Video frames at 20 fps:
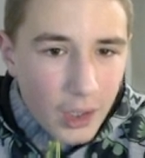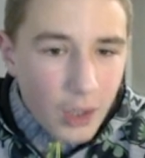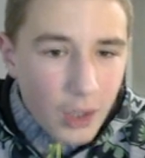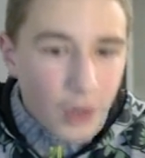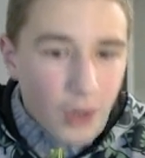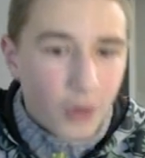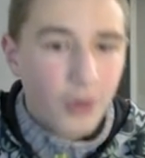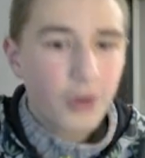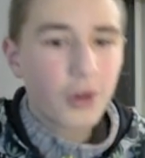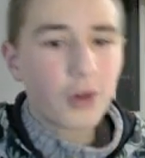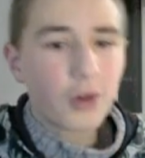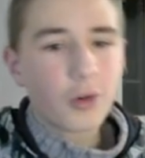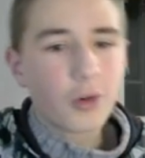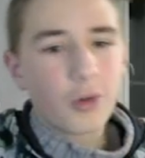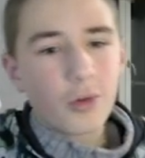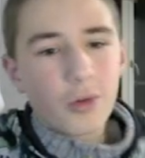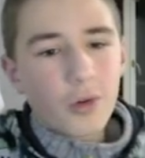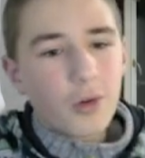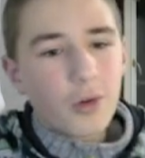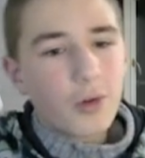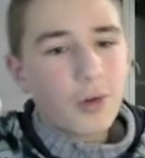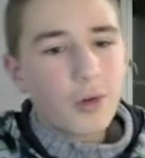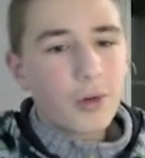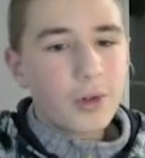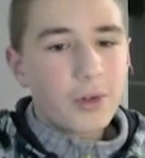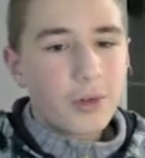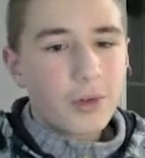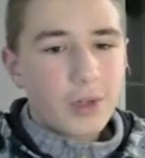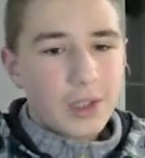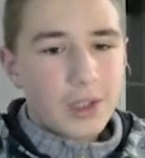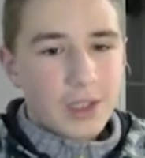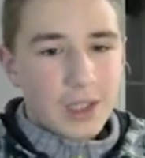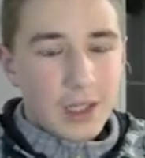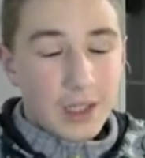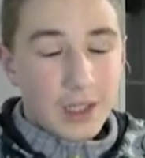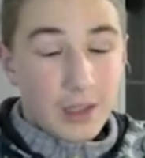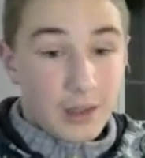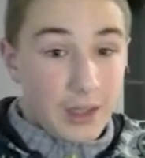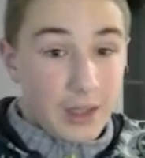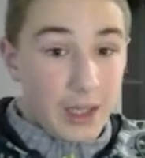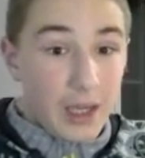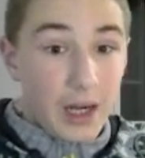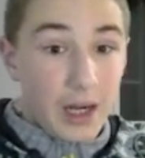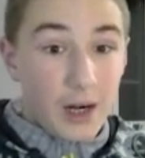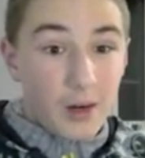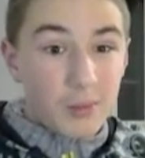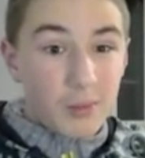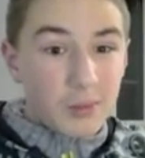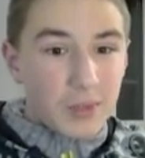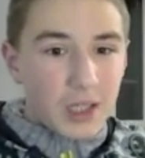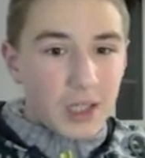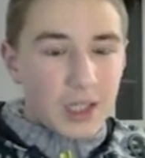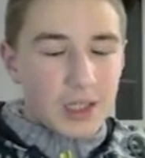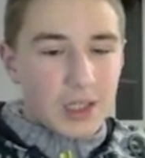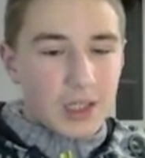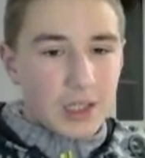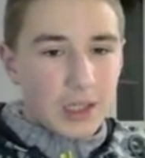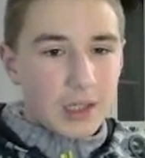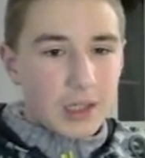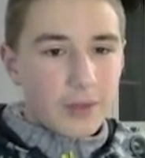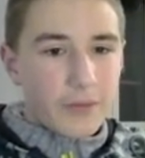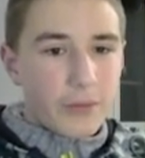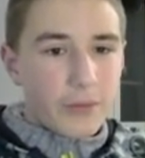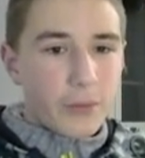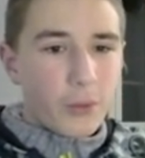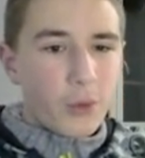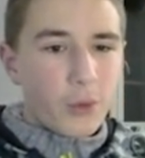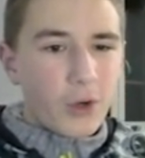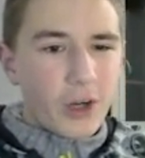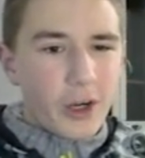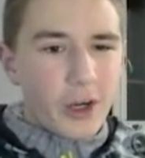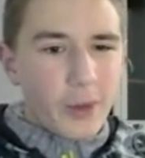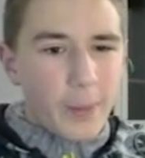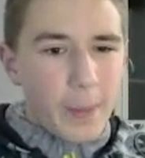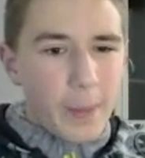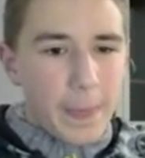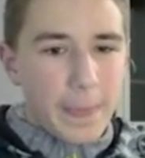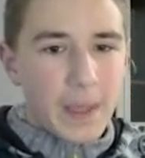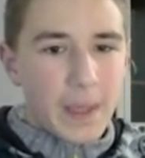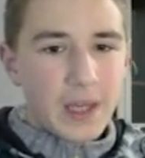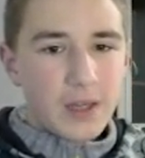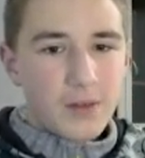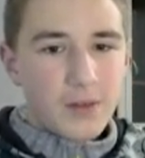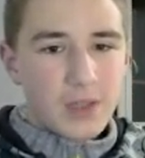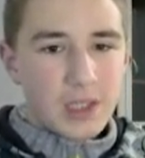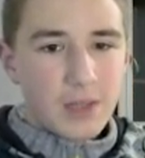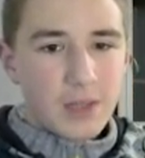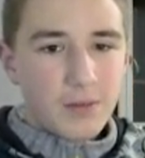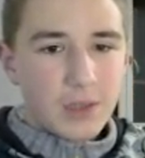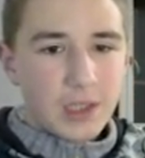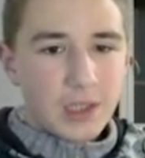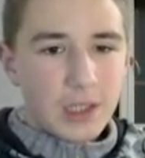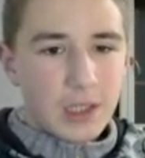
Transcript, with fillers: Or no, or do I take there, knight a4, knight f7, king